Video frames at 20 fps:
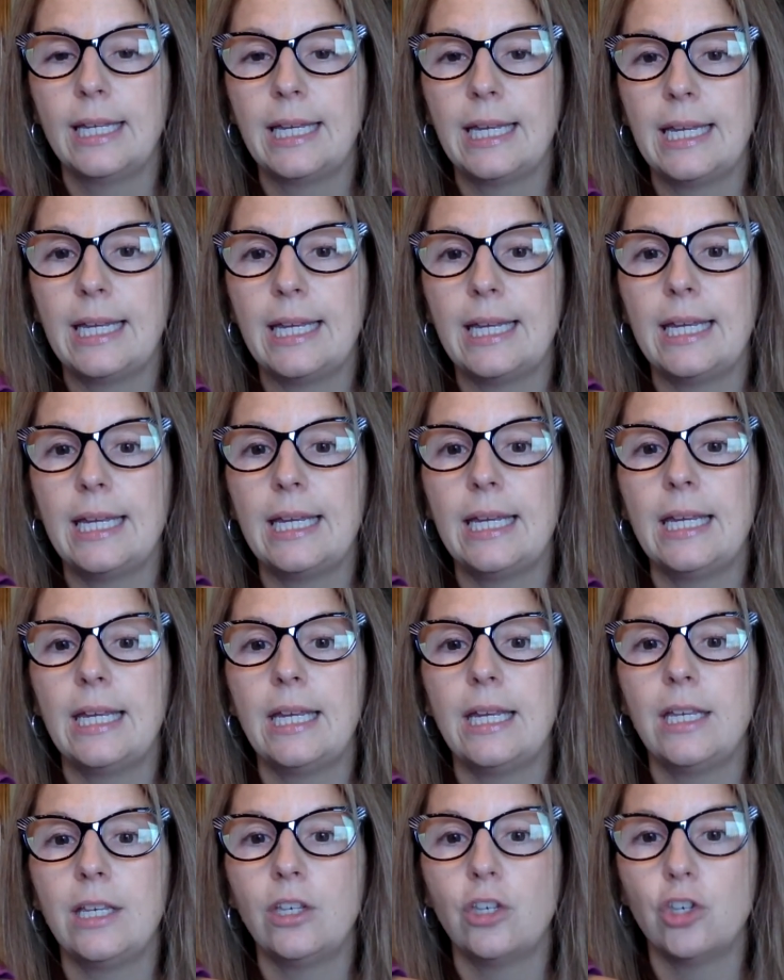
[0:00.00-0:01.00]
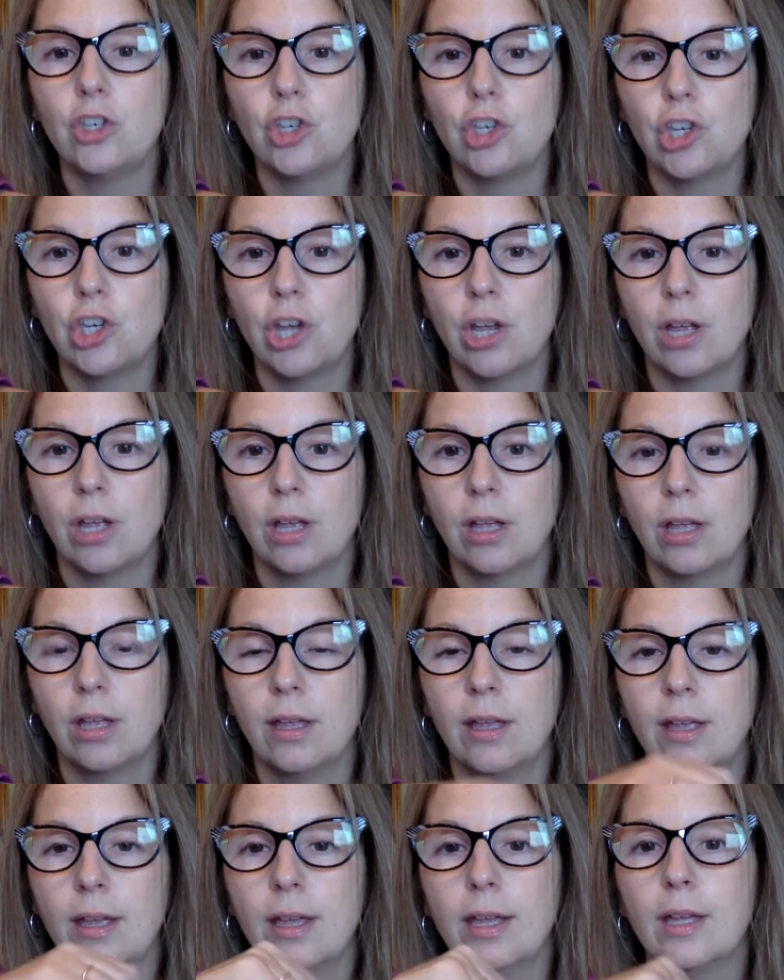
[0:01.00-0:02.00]
P-each,
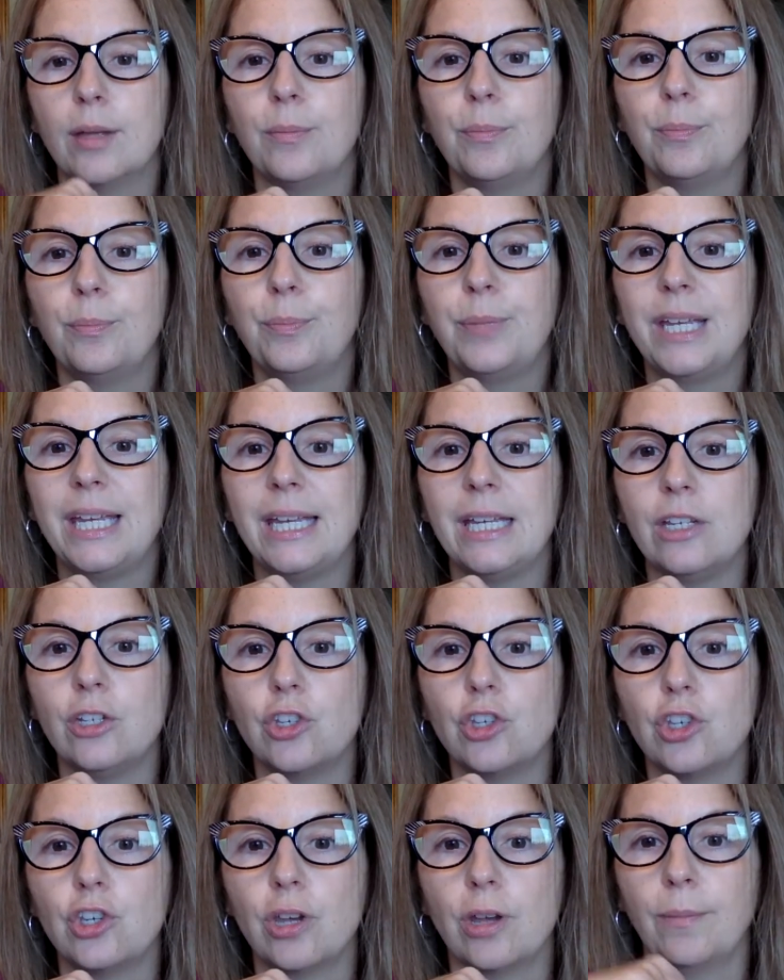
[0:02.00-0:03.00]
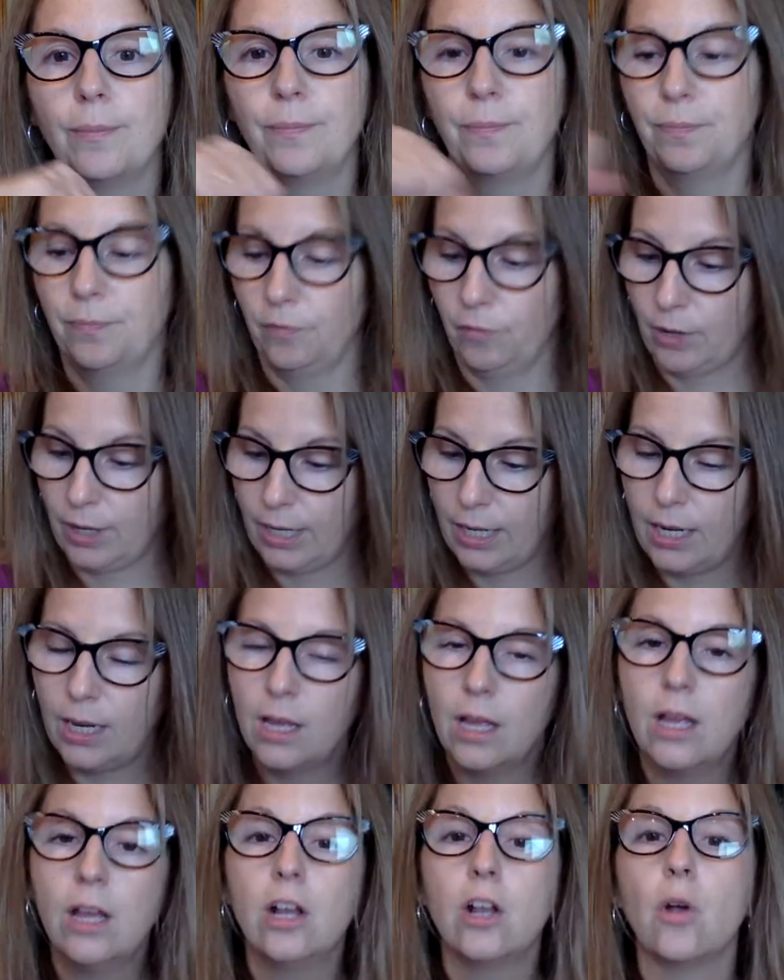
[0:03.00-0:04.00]
peach. Ready?
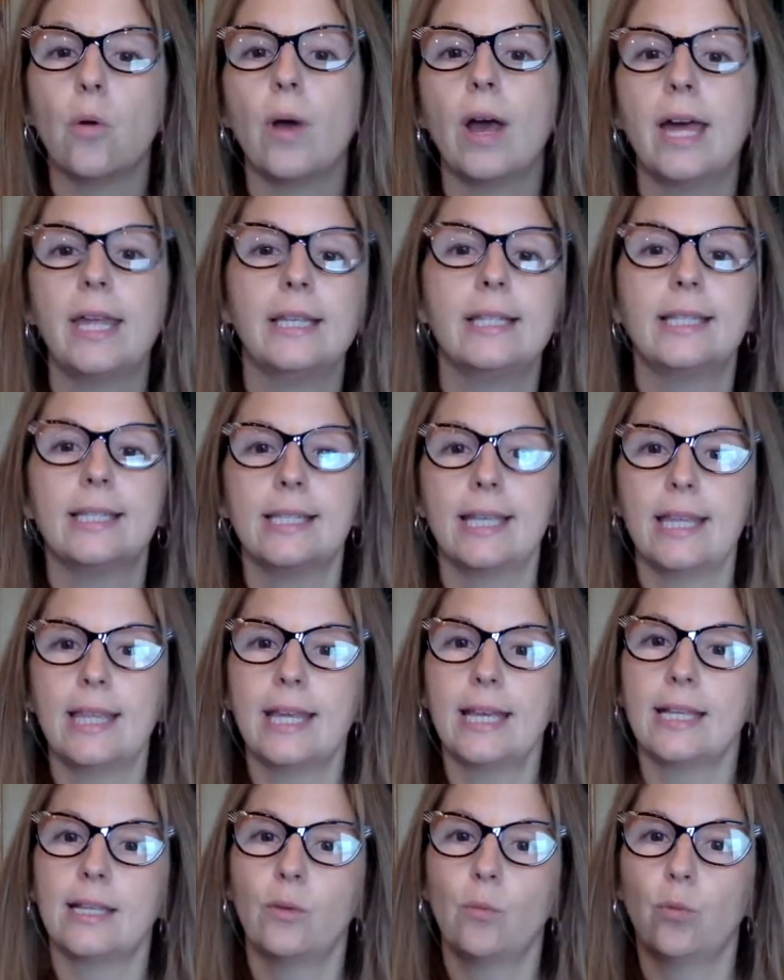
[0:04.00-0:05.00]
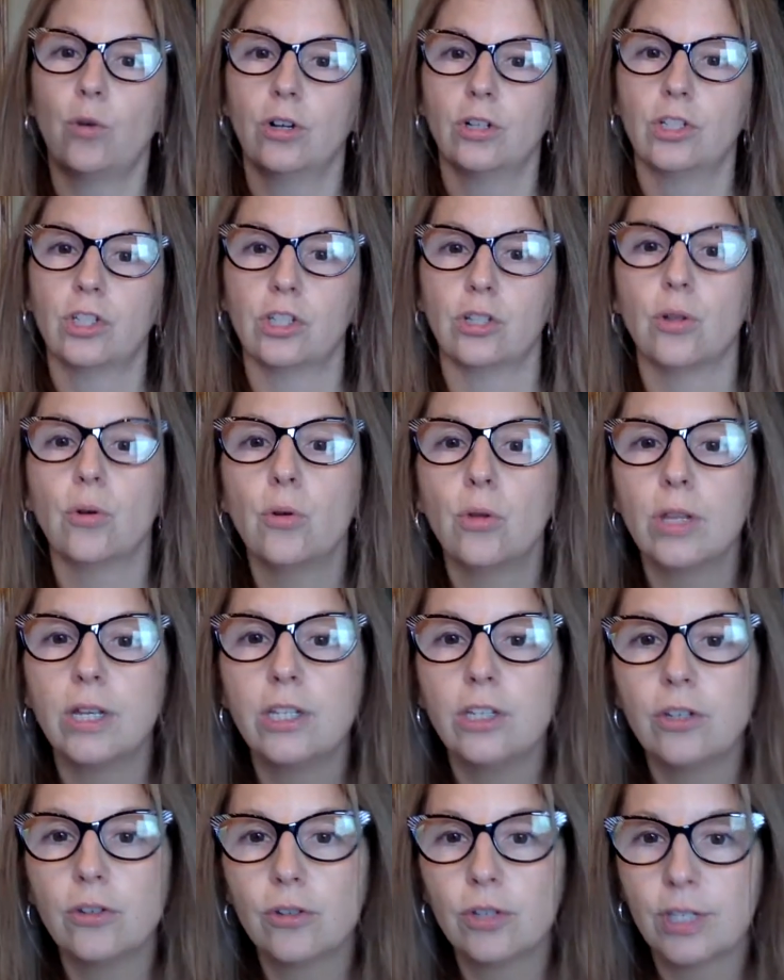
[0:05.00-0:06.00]
Go ahead and say that word slowly
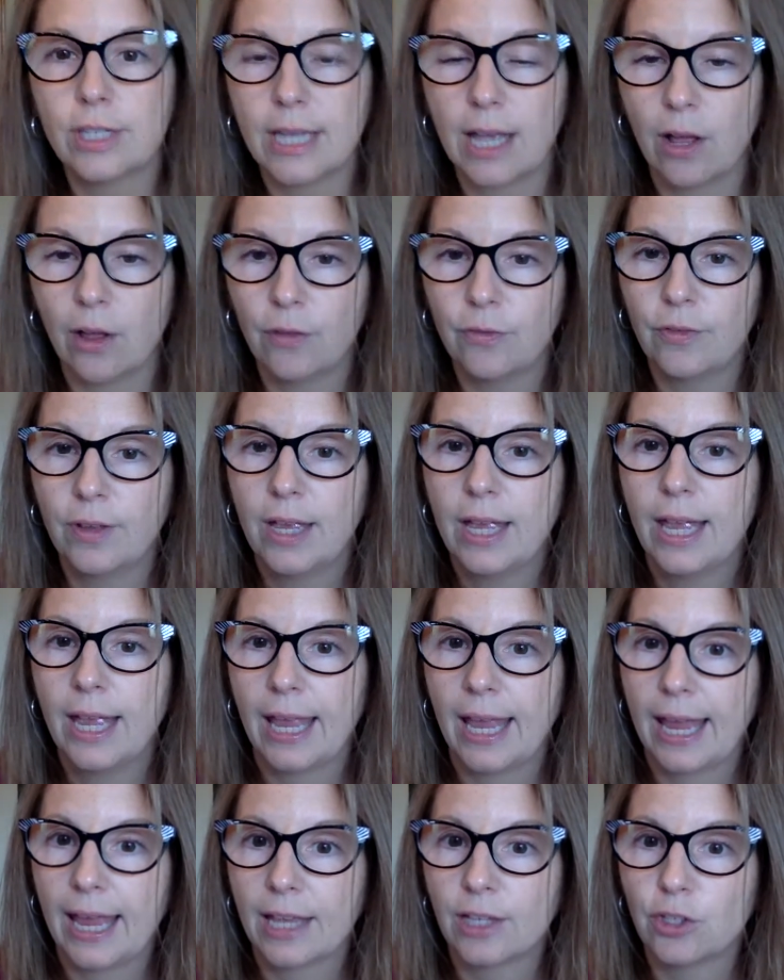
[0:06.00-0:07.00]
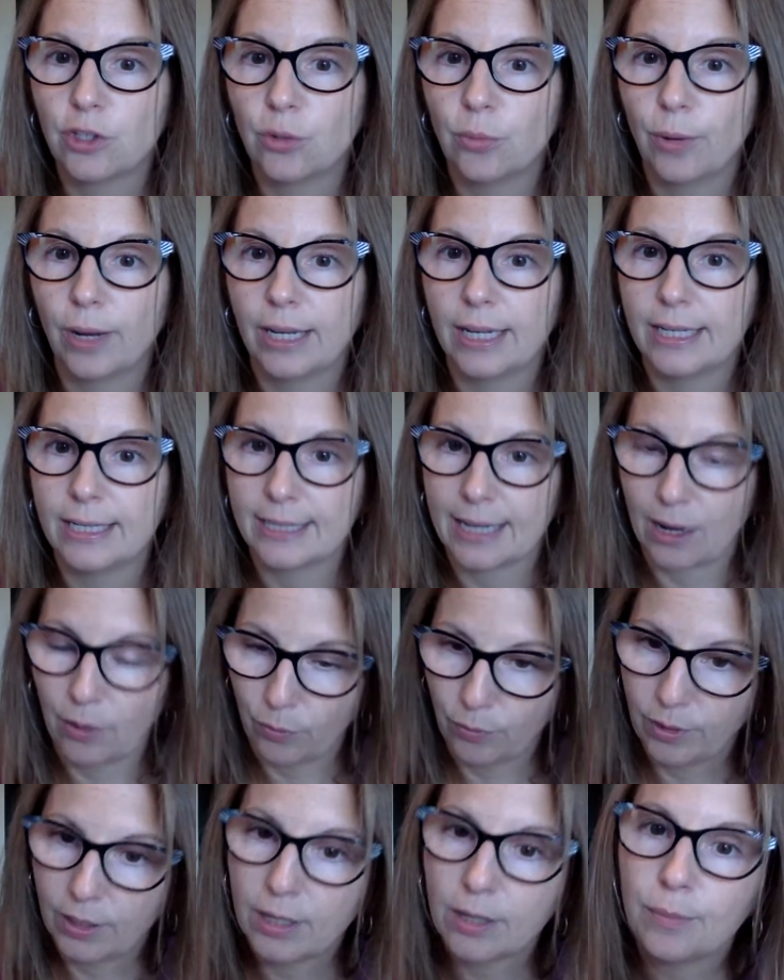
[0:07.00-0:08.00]
to yourself as you write it
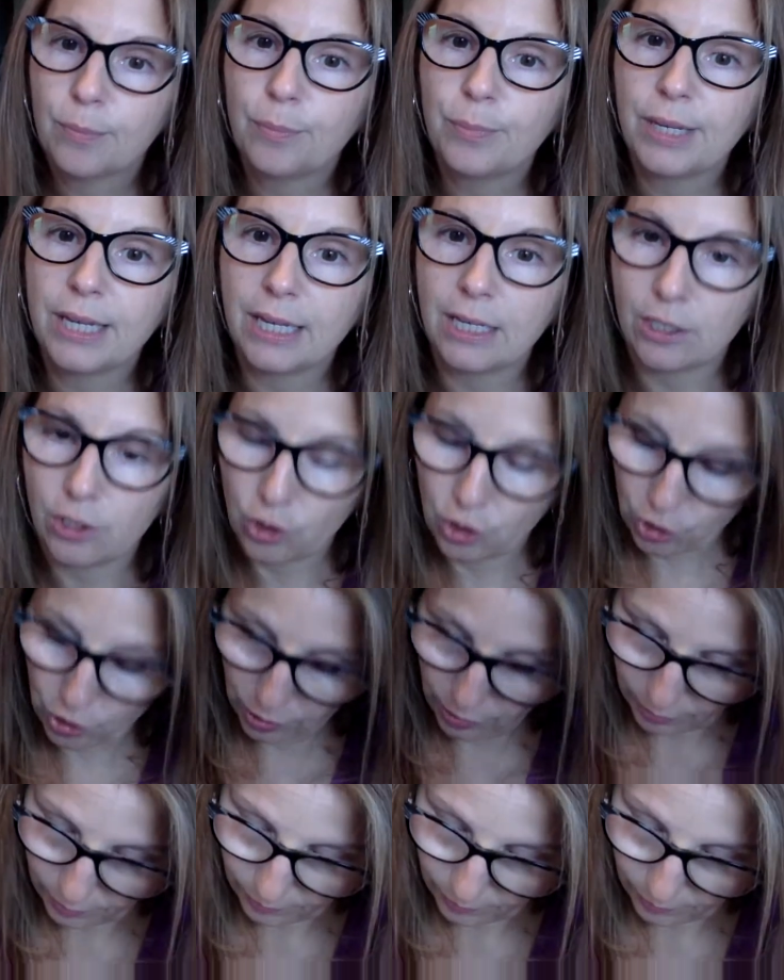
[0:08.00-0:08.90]
down. Peach.